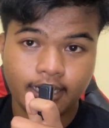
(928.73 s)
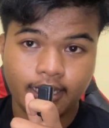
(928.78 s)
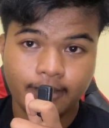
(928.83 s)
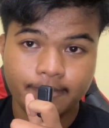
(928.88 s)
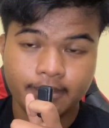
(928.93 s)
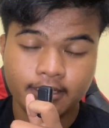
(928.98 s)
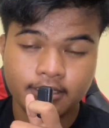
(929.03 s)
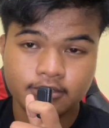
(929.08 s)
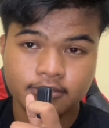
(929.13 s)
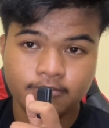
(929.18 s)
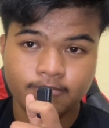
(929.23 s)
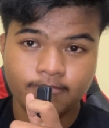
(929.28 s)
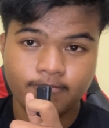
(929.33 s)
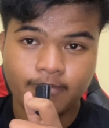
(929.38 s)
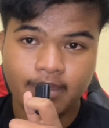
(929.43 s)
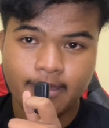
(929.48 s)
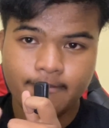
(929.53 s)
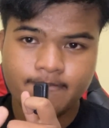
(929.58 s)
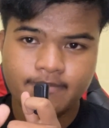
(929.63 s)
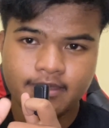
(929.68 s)

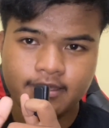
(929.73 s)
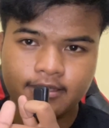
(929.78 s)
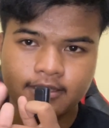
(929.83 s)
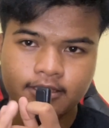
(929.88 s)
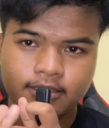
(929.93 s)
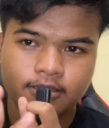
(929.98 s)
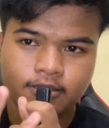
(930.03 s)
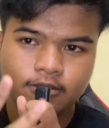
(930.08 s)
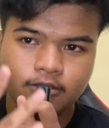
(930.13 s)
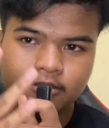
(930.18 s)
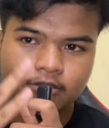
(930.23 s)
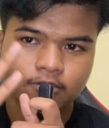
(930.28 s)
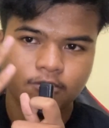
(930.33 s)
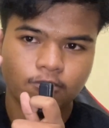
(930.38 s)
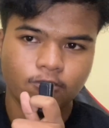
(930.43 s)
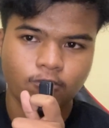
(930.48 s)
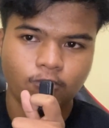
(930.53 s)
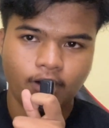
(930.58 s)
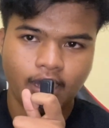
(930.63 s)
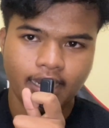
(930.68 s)
Maybe
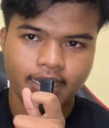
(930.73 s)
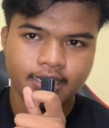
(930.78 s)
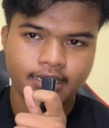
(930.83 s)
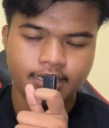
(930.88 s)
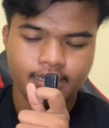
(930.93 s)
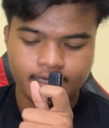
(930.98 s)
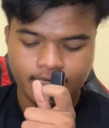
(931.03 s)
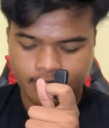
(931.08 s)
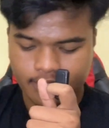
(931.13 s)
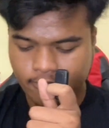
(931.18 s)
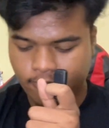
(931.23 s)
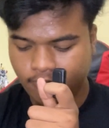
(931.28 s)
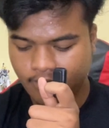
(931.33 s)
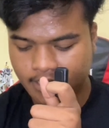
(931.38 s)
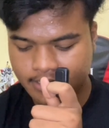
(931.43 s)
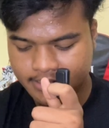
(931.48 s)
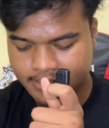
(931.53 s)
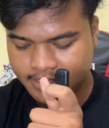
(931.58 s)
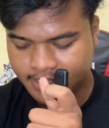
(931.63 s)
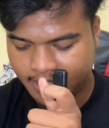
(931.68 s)
one day, at
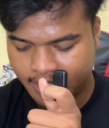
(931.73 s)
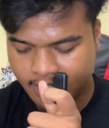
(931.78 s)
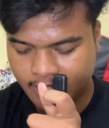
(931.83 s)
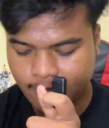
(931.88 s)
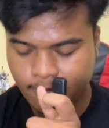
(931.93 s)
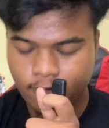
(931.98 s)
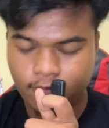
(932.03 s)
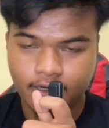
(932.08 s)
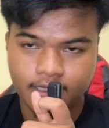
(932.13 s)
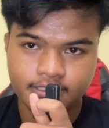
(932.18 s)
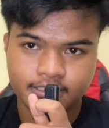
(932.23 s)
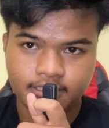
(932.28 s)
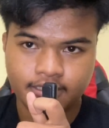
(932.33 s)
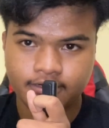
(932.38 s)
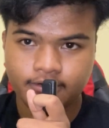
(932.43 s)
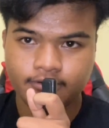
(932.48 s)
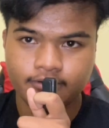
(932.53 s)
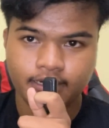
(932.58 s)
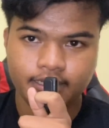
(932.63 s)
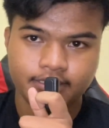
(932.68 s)
one time, one
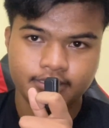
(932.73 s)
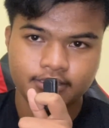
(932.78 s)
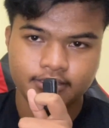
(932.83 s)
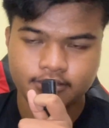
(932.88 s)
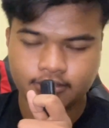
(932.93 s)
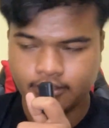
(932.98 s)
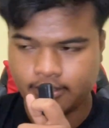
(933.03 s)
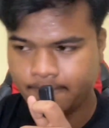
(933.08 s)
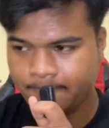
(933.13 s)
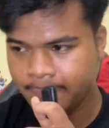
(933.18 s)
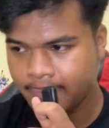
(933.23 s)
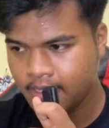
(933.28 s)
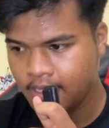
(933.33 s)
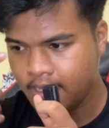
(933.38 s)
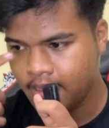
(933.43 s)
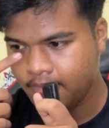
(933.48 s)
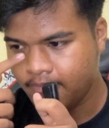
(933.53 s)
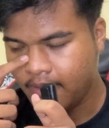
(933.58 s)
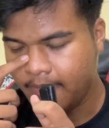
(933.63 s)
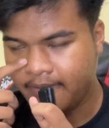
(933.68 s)
generation. Sorry,
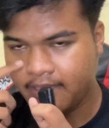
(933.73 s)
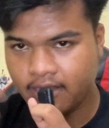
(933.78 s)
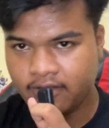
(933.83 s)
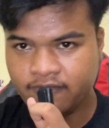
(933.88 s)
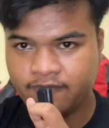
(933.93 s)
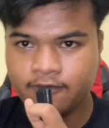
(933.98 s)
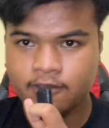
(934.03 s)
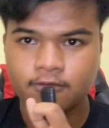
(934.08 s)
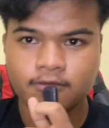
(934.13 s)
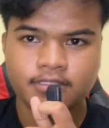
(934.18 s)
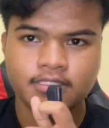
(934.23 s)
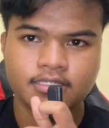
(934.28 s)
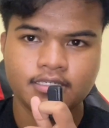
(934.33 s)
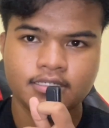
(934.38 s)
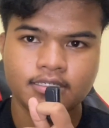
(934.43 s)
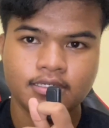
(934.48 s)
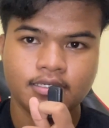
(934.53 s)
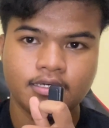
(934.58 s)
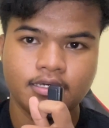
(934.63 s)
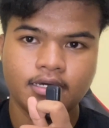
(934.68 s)
maybe in
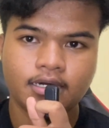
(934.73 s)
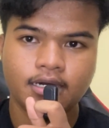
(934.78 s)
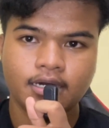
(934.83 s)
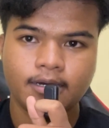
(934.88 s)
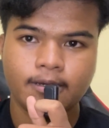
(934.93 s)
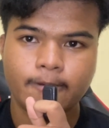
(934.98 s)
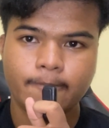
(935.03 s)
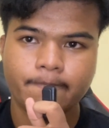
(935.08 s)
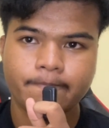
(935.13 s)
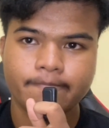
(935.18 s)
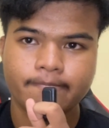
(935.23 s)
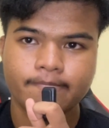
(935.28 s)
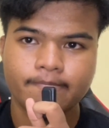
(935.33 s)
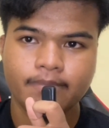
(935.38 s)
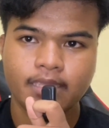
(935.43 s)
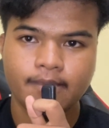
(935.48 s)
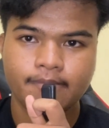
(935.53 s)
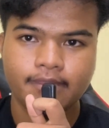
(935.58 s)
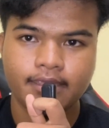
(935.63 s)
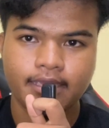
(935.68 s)
future,
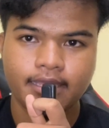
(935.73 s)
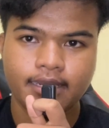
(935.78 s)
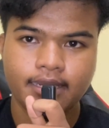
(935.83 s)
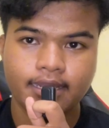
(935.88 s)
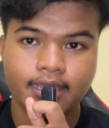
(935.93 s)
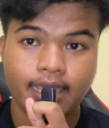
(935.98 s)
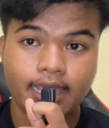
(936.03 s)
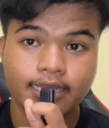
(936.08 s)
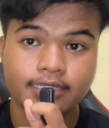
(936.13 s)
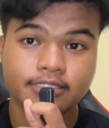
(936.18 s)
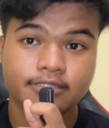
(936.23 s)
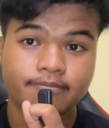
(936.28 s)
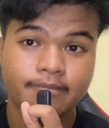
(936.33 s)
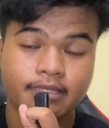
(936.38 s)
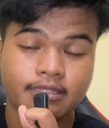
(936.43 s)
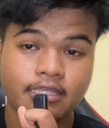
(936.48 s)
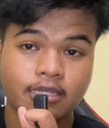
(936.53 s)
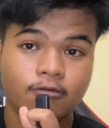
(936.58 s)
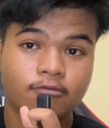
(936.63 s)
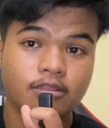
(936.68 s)
Beyblade X
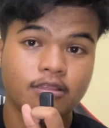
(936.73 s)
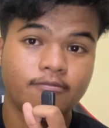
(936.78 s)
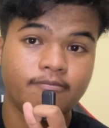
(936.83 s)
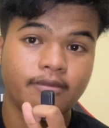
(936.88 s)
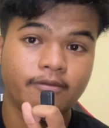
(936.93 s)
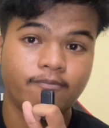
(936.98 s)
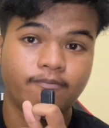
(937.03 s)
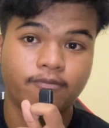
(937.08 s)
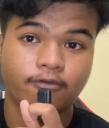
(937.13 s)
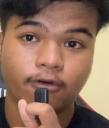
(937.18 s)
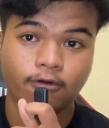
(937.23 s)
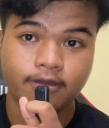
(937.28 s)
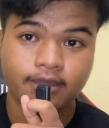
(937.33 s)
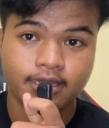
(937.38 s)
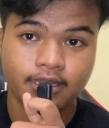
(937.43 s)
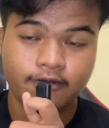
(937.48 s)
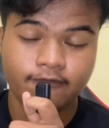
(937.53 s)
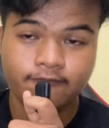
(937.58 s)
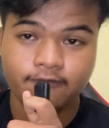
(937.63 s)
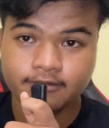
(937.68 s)
meta will be
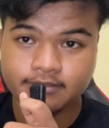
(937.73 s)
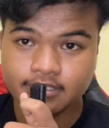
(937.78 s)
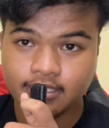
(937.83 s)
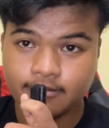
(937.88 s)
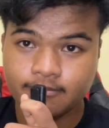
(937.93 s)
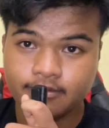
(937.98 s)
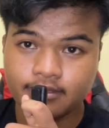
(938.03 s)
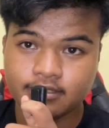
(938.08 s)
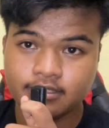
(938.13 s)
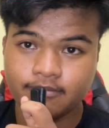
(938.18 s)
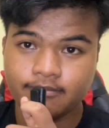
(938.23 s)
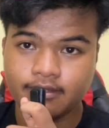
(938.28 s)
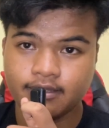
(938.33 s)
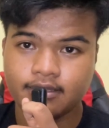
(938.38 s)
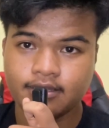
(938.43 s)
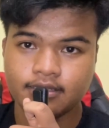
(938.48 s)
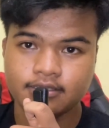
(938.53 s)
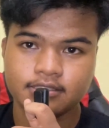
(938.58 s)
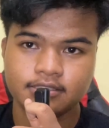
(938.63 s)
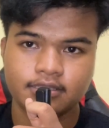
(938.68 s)
broken for some reason
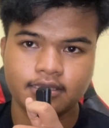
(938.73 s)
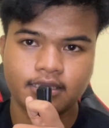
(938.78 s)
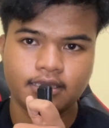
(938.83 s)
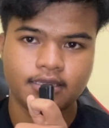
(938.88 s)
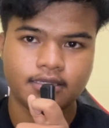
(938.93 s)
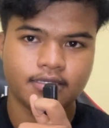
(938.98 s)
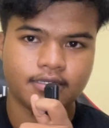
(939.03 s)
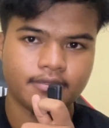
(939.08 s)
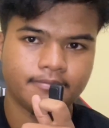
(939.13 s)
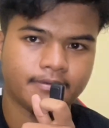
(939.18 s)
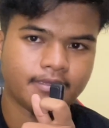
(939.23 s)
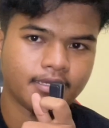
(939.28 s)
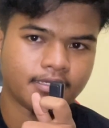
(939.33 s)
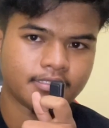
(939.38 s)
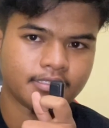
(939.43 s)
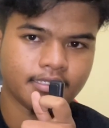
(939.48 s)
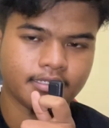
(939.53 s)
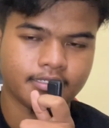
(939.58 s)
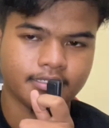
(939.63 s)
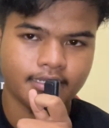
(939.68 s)
because
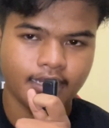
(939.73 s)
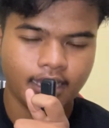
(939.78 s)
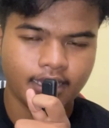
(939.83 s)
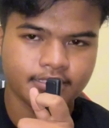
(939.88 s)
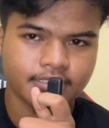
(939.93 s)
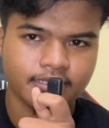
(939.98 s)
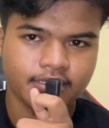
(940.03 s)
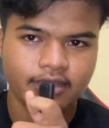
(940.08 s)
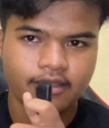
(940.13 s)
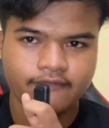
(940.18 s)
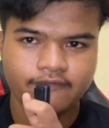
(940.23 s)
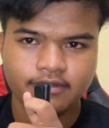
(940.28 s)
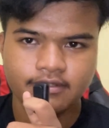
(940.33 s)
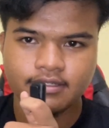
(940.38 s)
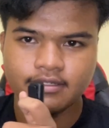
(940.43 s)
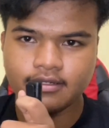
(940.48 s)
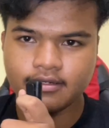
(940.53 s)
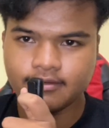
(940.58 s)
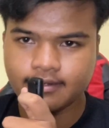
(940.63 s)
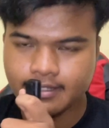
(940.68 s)
it does in every
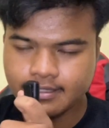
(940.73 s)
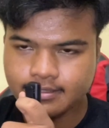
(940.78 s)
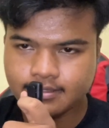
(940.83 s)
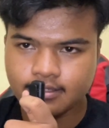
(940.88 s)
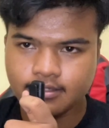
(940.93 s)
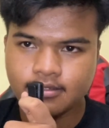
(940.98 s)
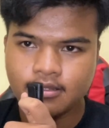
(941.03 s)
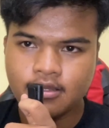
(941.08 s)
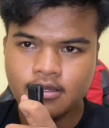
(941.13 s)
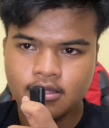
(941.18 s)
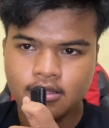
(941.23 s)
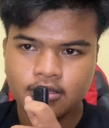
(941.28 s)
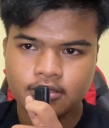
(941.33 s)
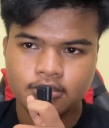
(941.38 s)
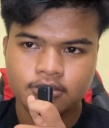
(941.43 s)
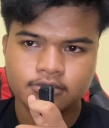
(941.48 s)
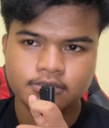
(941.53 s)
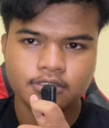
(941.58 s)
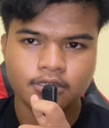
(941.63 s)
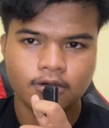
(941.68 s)
generation.
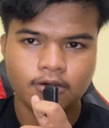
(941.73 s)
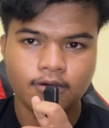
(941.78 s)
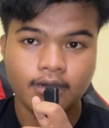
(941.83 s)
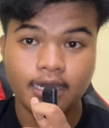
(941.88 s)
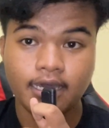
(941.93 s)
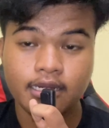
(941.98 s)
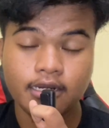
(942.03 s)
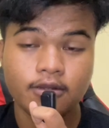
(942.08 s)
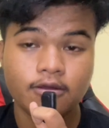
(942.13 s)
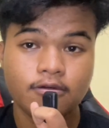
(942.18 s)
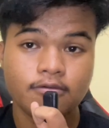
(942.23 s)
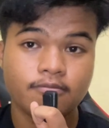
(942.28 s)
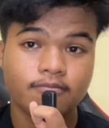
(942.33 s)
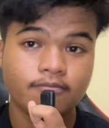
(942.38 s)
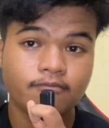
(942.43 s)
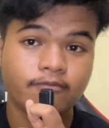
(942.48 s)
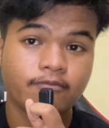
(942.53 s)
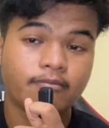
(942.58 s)
So I don't know.